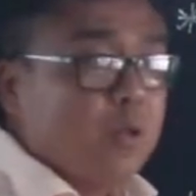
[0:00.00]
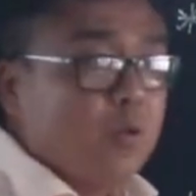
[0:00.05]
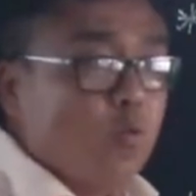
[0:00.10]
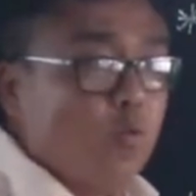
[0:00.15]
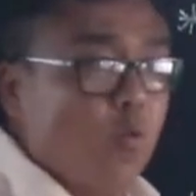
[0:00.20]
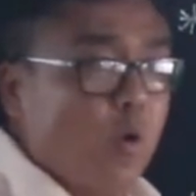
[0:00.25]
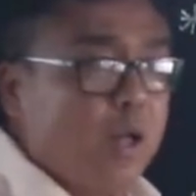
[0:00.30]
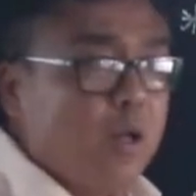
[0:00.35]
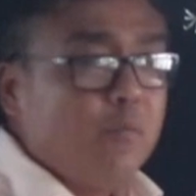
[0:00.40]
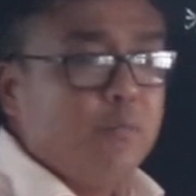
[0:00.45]

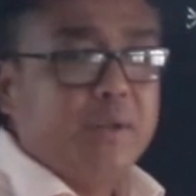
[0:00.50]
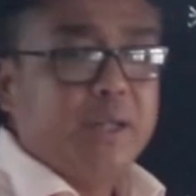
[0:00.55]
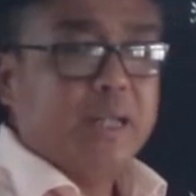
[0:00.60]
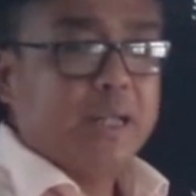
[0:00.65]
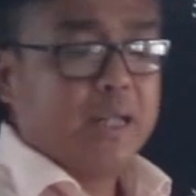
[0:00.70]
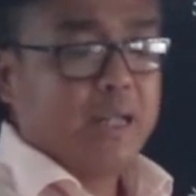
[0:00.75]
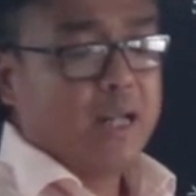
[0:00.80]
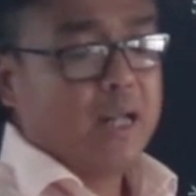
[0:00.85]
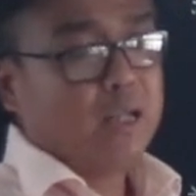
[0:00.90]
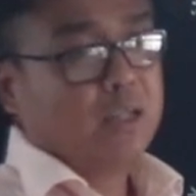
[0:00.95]
one of
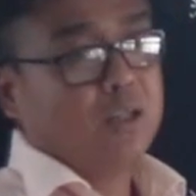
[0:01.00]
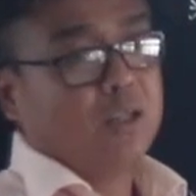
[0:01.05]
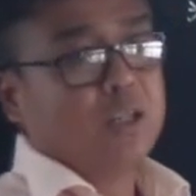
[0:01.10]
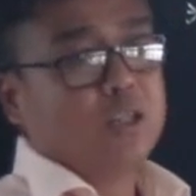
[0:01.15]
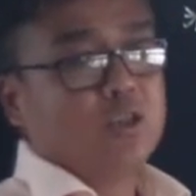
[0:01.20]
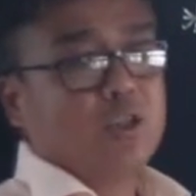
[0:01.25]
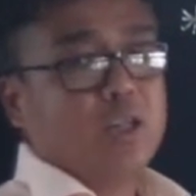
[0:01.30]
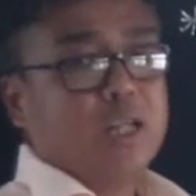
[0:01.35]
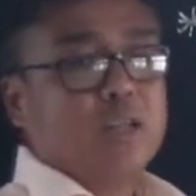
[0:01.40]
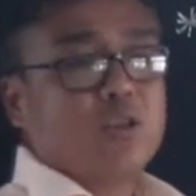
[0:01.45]
the
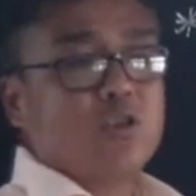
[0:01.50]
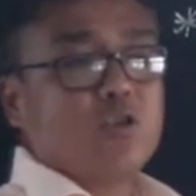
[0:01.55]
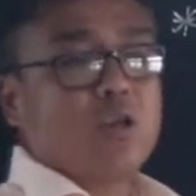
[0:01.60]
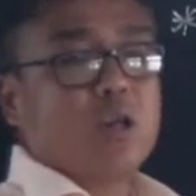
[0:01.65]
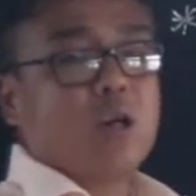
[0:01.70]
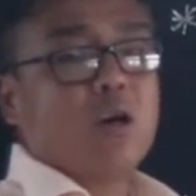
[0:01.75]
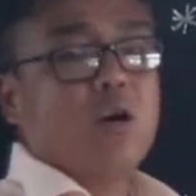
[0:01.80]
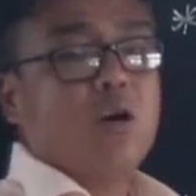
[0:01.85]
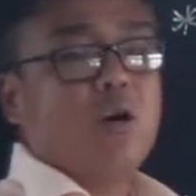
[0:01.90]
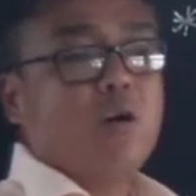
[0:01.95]
characteristics
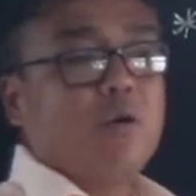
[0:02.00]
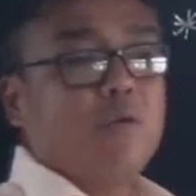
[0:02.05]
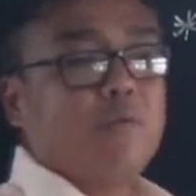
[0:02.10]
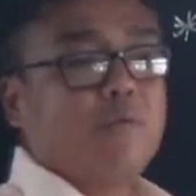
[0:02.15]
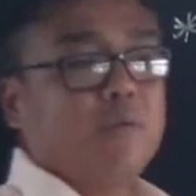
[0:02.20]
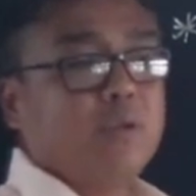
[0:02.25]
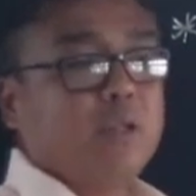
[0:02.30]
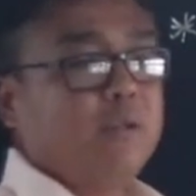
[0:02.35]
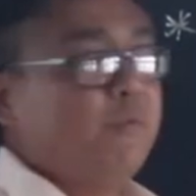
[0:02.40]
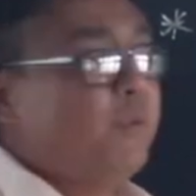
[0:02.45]

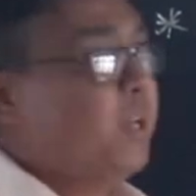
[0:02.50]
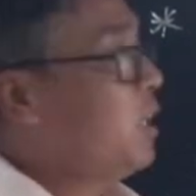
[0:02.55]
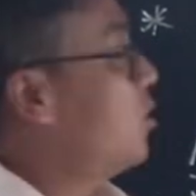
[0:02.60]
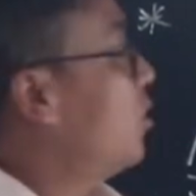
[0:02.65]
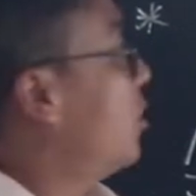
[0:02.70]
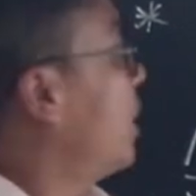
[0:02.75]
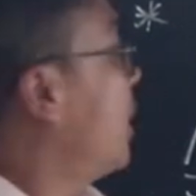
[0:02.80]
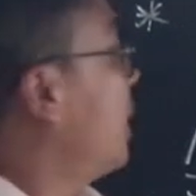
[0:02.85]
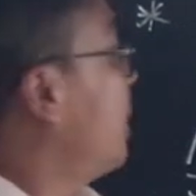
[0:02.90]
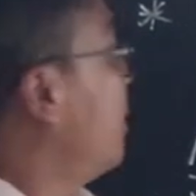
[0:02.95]
of the
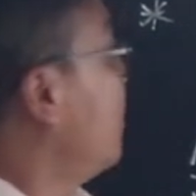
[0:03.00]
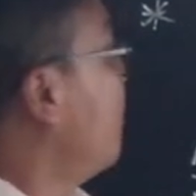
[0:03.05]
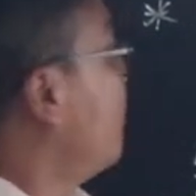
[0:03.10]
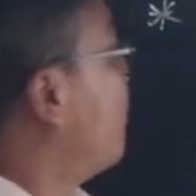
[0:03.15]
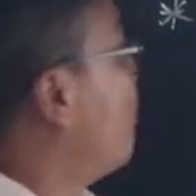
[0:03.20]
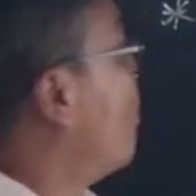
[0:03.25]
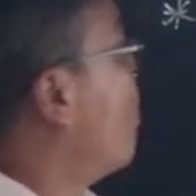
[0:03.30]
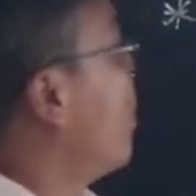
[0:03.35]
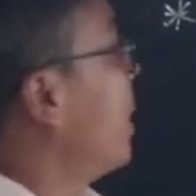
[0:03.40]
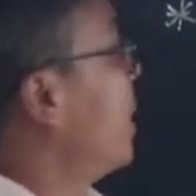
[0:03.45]
Victorian
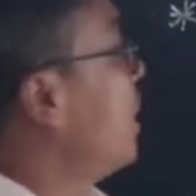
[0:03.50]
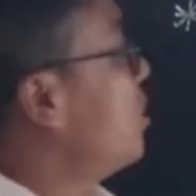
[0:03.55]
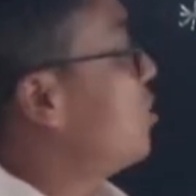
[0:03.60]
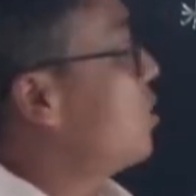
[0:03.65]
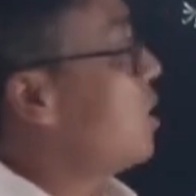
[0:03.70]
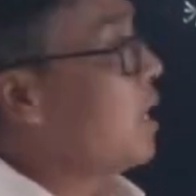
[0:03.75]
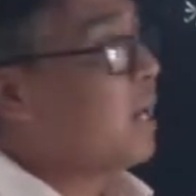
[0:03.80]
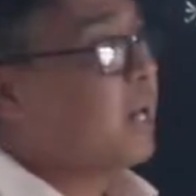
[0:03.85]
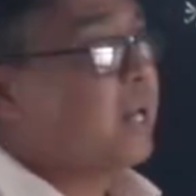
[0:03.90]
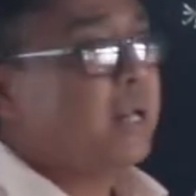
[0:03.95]

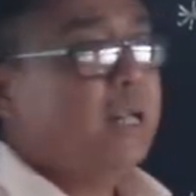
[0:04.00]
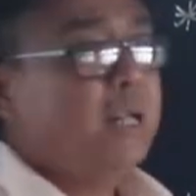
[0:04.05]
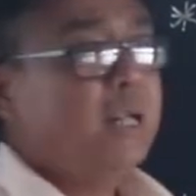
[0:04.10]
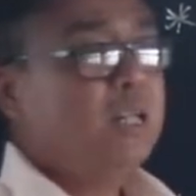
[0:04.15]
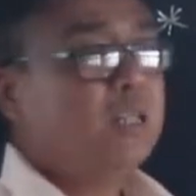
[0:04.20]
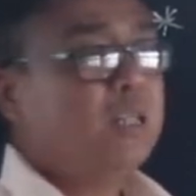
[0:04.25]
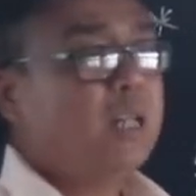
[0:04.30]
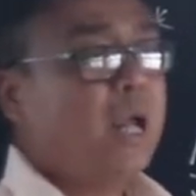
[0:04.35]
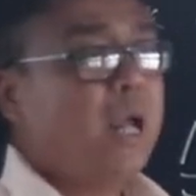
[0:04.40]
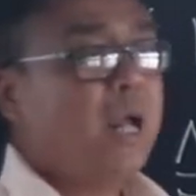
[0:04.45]
poets
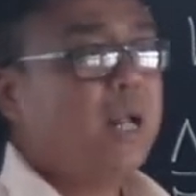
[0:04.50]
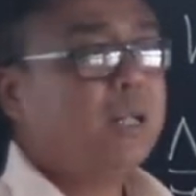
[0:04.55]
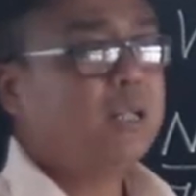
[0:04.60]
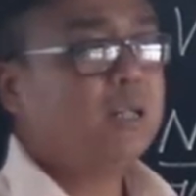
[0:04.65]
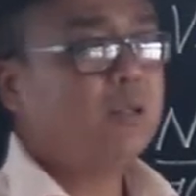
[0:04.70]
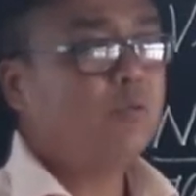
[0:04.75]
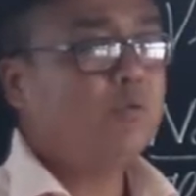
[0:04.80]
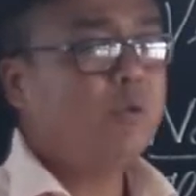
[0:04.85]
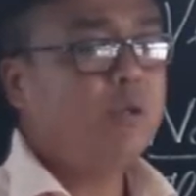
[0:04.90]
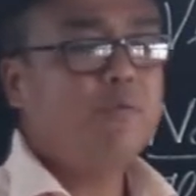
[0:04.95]
is
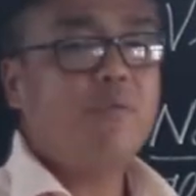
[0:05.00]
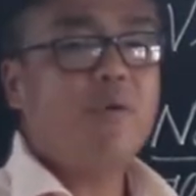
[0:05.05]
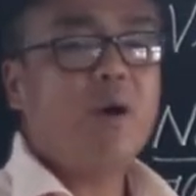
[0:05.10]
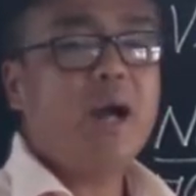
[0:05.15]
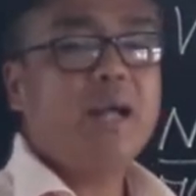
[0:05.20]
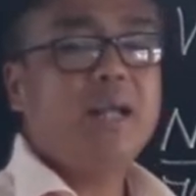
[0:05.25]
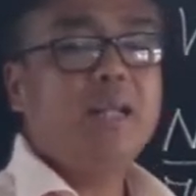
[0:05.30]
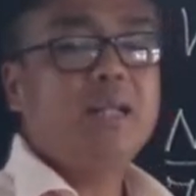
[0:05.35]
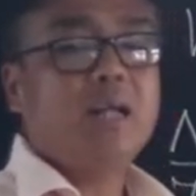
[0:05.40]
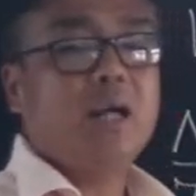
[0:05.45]
that we
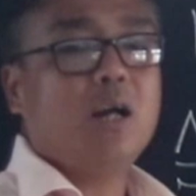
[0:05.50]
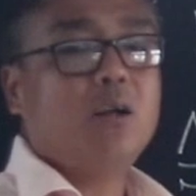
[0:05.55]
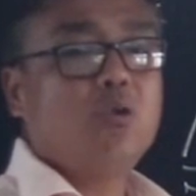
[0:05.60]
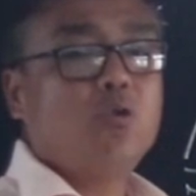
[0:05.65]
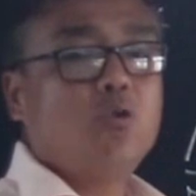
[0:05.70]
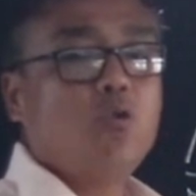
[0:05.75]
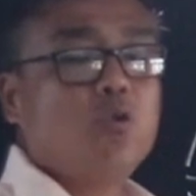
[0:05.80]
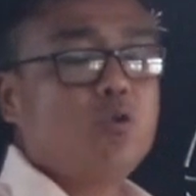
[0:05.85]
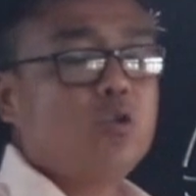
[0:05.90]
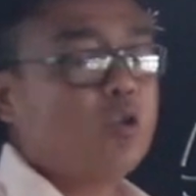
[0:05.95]
find a
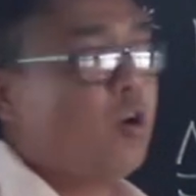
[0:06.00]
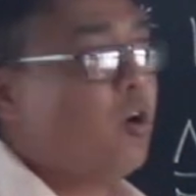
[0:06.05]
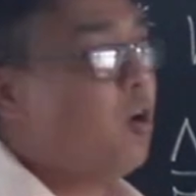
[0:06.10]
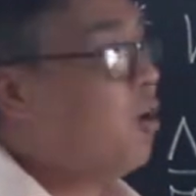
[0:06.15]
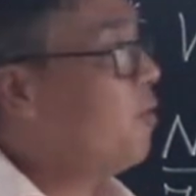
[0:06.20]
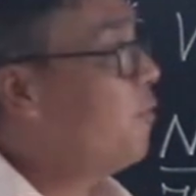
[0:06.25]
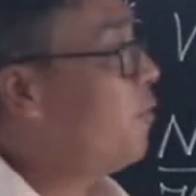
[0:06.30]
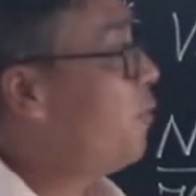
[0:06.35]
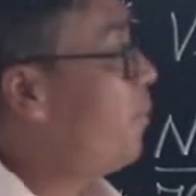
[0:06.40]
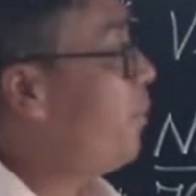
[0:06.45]
note
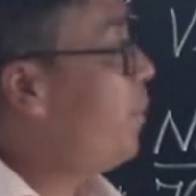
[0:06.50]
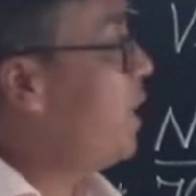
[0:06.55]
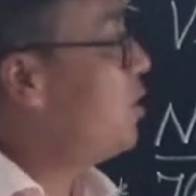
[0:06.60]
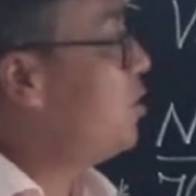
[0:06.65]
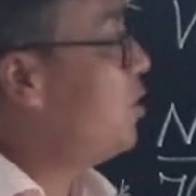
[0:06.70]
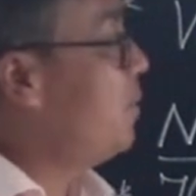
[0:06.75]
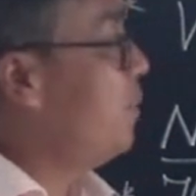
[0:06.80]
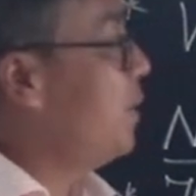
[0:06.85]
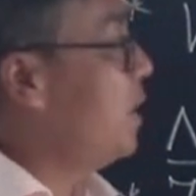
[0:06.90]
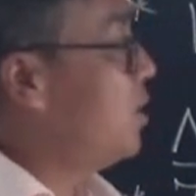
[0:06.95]
of
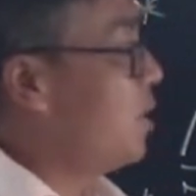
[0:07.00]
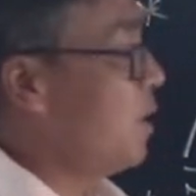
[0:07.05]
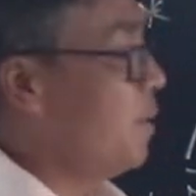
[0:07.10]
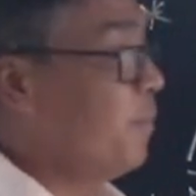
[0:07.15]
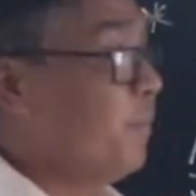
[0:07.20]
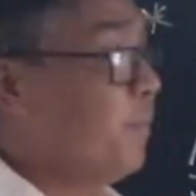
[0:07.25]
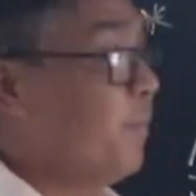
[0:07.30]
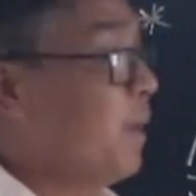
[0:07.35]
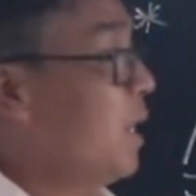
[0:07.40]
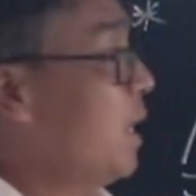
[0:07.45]

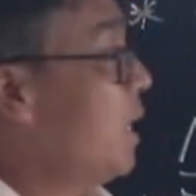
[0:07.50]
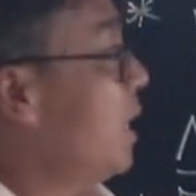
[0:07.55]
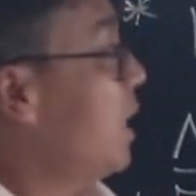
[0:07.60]
pessimism